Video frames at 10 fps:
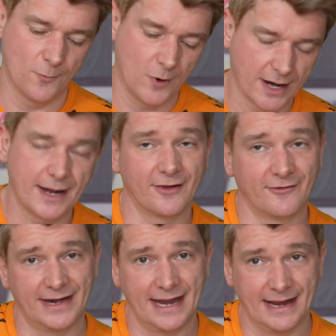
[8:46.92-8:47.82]
one colour
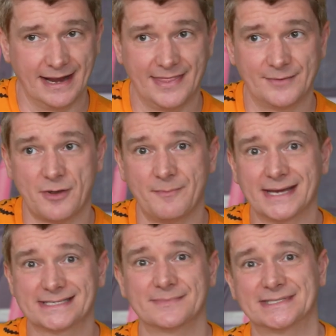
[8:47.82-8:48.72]
in here, and then we
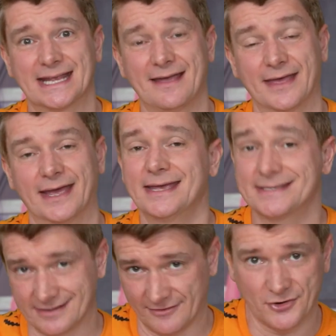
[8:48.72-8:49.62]
mix them together.
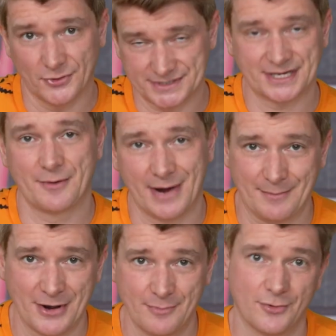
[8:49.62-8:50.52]
It's of course going to
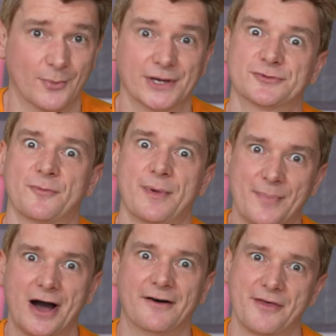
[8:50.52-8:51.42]
make purple, which would be
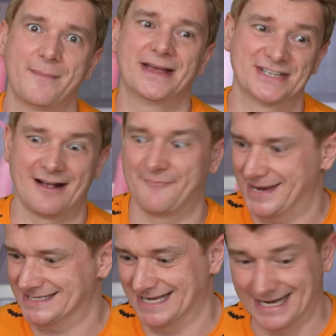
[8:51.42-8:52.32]
part of the magic of
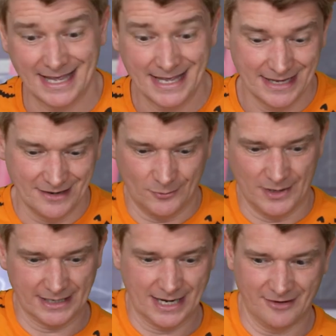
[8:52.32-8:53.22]
mixing
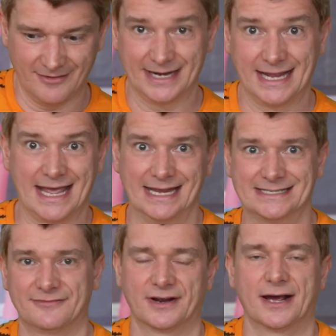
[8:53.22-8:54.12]
one colour in and getting a
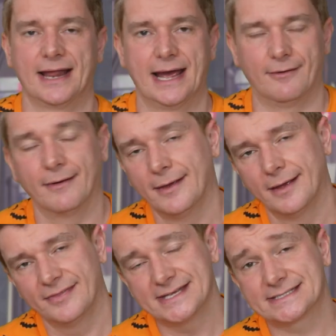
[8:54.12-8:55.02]
different colour out.
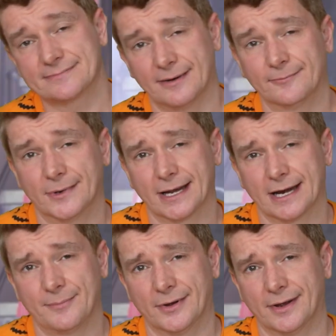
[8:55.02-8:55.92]
This one we're going
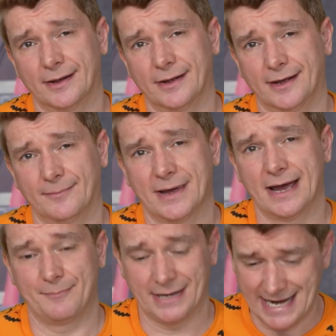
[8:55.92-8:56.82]
to put um,
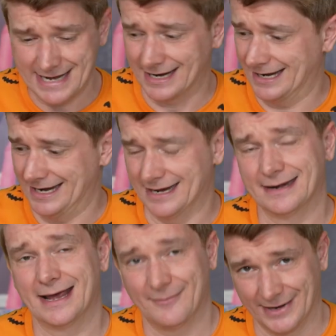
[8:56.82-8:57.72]
a plain colour
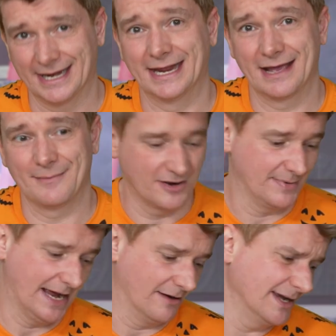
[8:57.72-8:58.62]
in and we're going to get
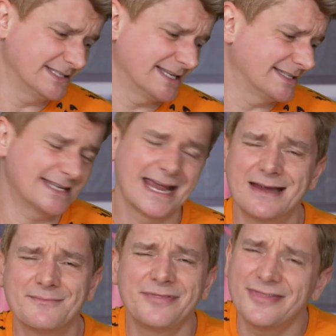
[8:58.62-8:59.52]
purple out. It's the
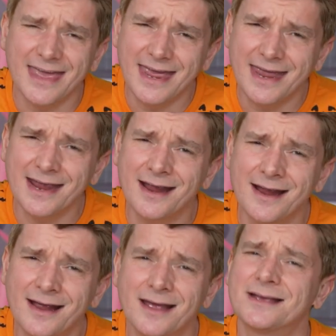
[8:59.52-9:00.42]
same
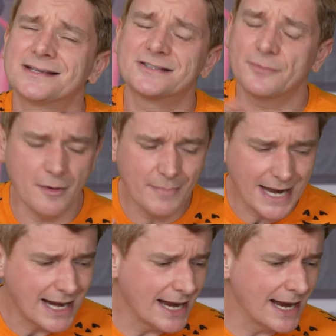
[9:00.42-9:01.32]
thing. Stop
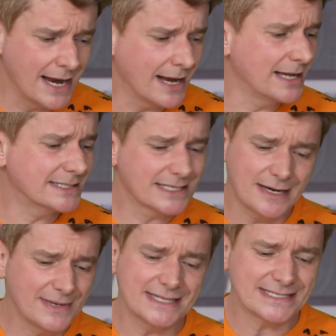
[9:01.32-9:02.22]
complaining, it's going
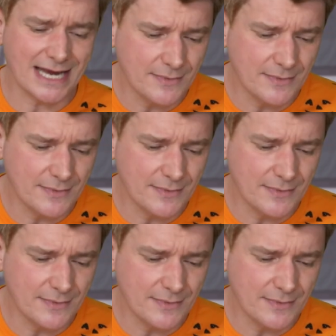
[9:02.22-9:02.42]
to be the same